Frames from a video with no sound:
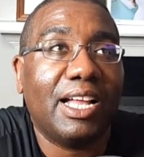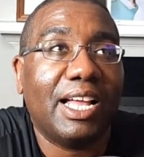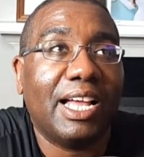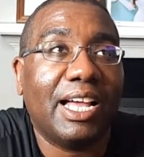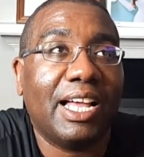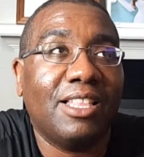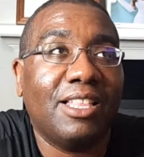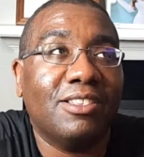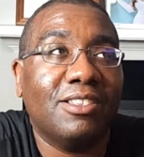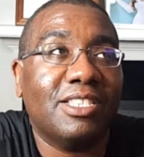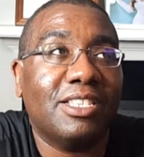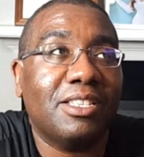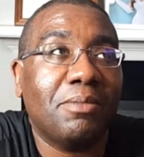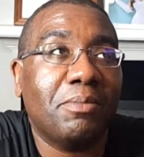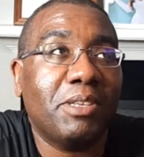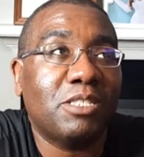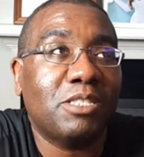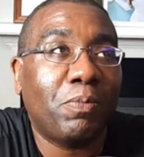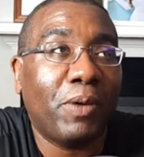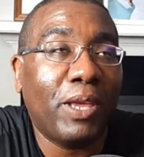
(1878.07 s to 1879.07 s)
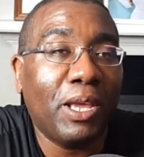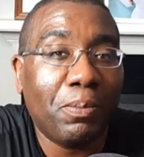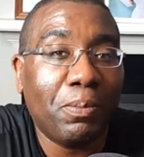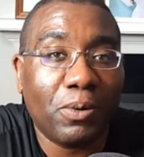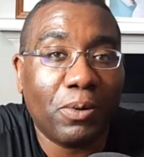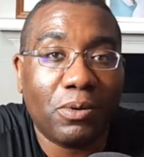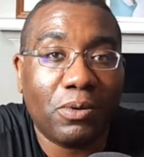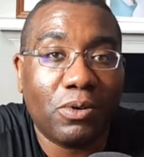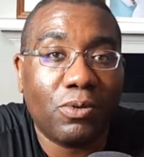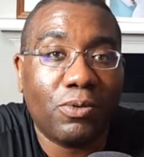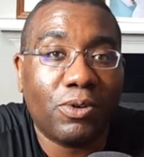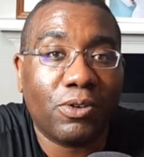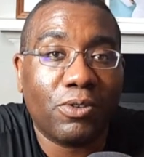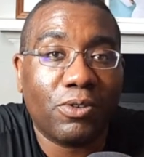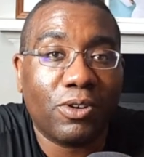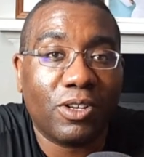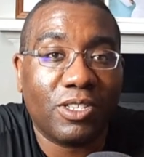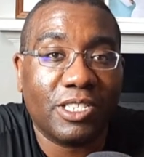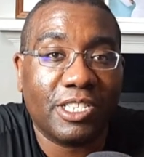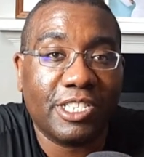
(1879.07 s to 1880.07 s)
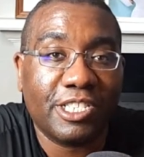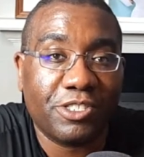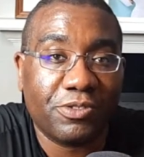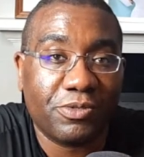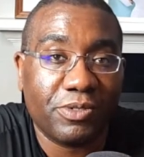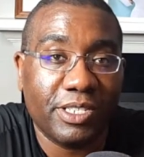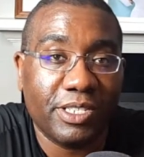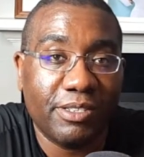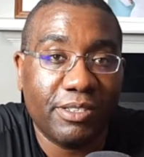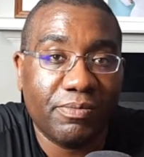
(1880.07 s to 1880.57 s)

I looked at them as people going across the country.